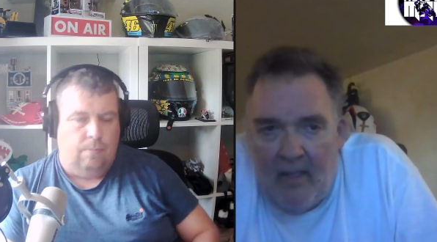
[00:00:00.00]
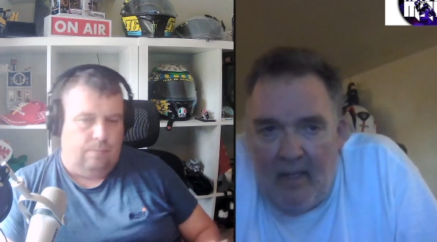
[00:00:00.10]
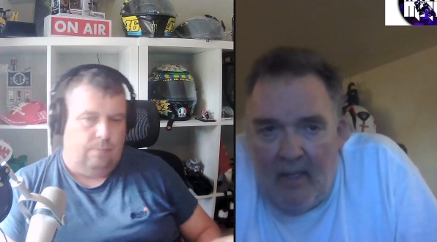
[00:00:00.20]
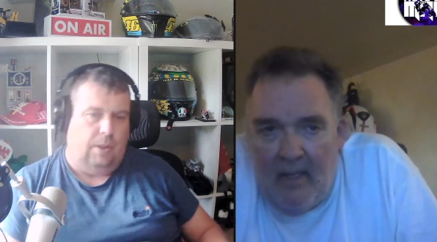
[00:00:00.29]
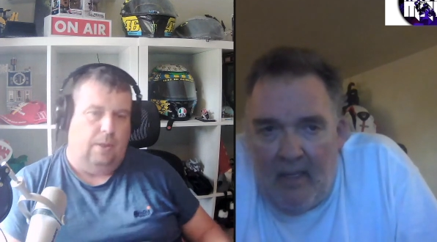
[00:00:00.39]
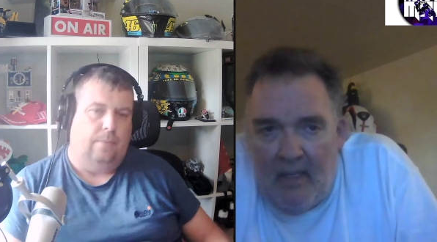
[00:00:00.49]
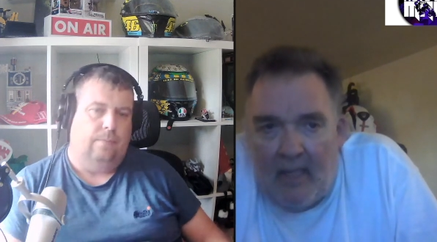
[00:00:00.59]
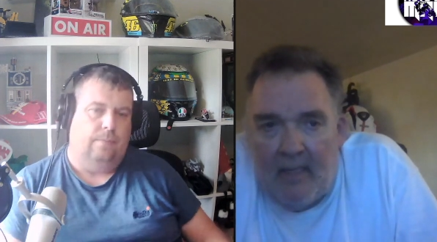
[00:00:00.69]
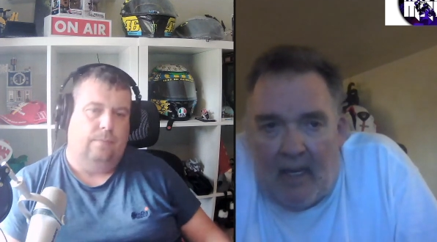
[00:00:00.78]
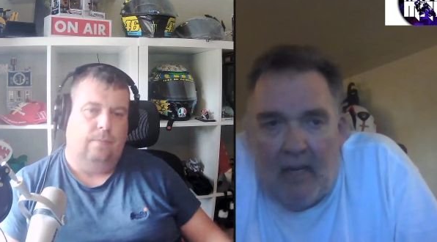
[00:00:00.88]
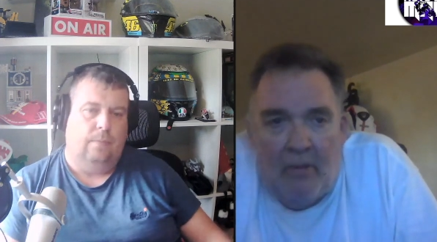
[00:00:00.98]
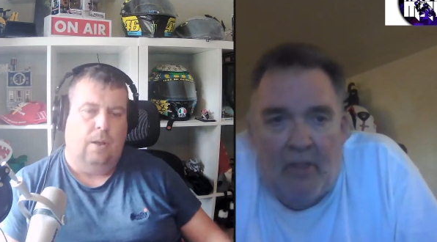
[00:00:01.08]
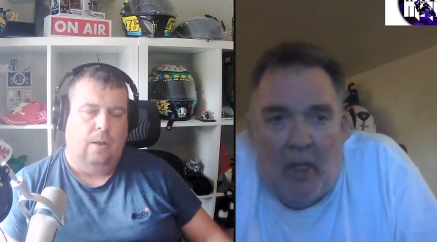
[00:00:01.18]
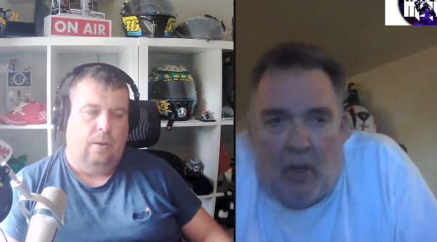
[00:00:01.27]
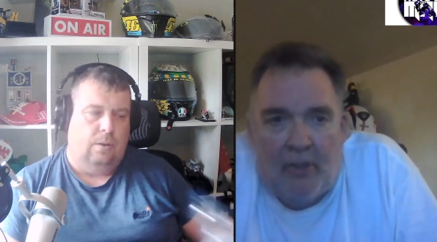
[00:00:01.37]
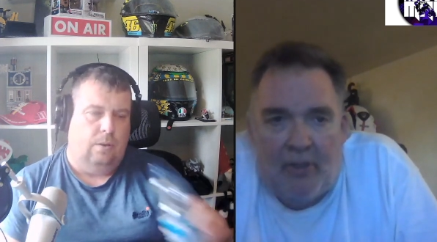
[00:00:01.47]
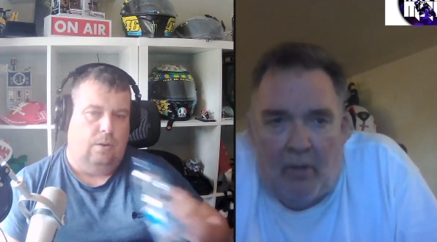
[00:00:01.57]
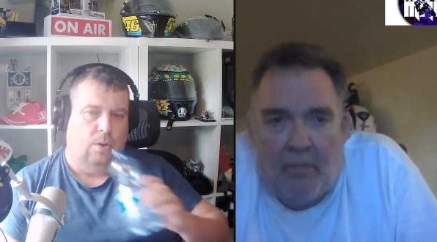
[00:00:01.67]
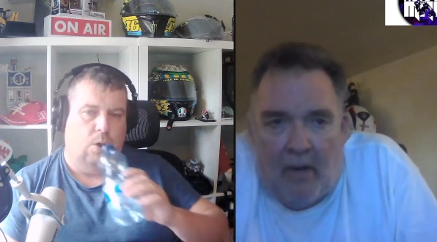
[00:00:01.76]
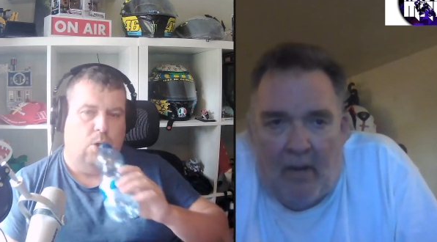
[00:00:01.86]
Speaker 1: Yeah. He said he was the
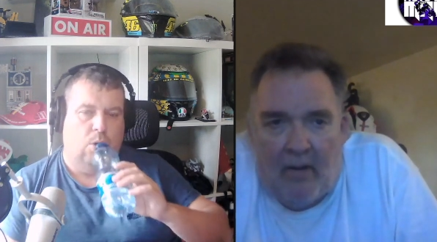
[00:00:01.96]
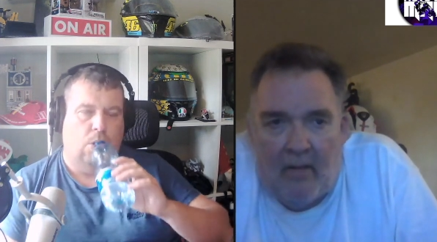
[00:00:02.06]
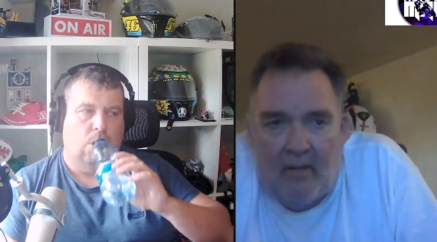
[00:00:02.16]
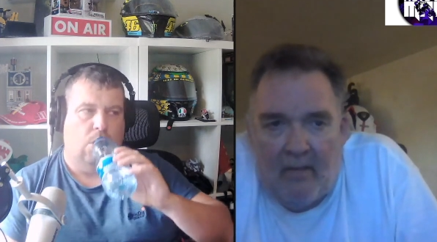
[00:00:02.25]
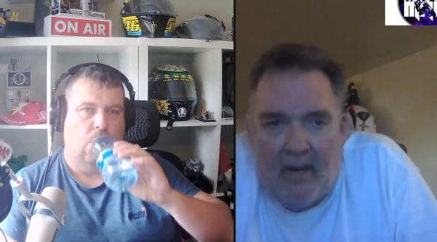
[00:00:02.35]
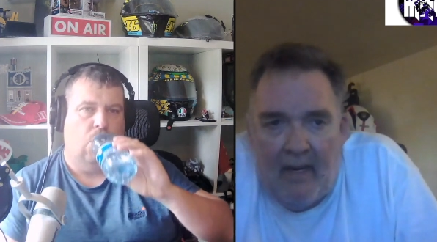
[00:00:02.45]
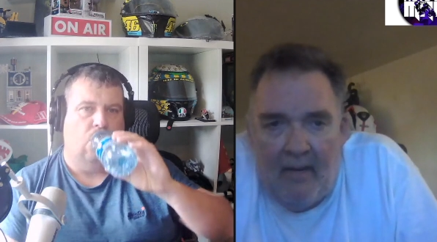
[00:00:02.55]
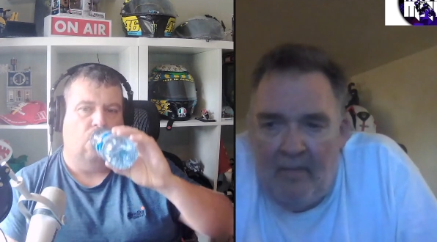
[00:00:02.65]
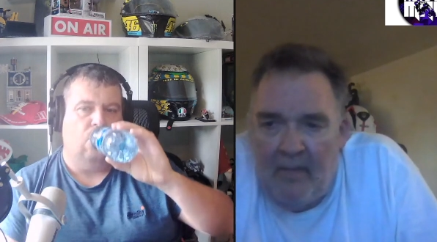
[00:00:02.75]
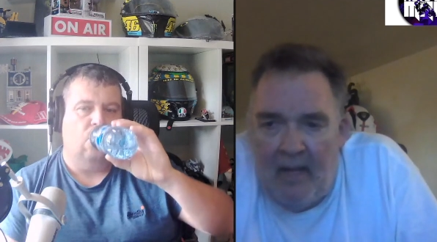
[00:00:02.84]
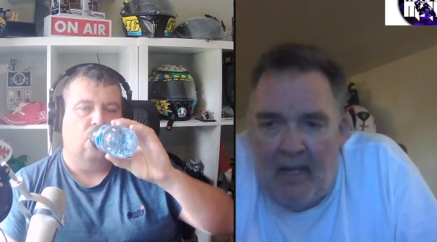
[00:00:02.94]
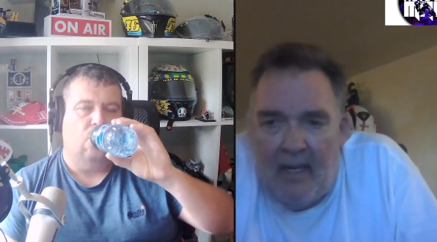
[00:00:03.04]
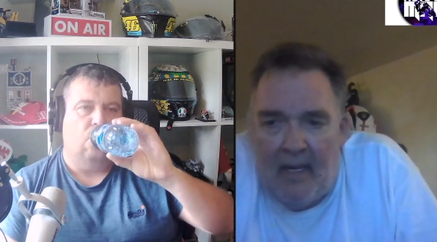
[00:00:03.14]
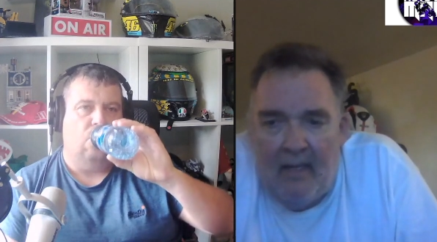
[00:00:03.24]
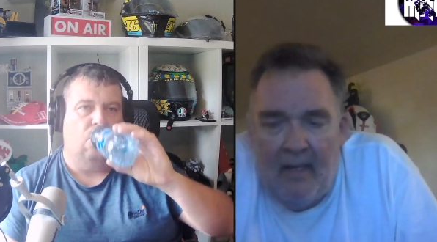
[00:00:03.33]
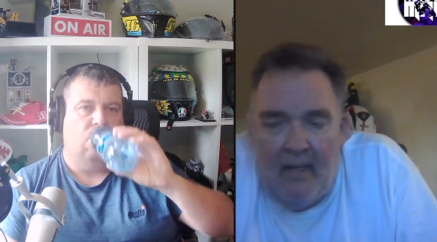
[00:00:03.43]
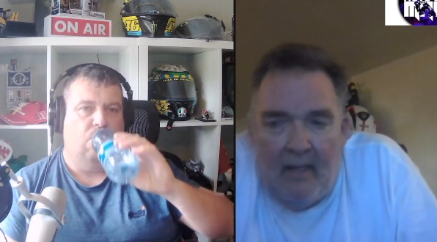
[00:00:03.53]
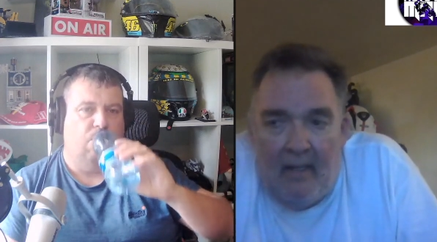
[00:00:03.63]
also brother, right? And then.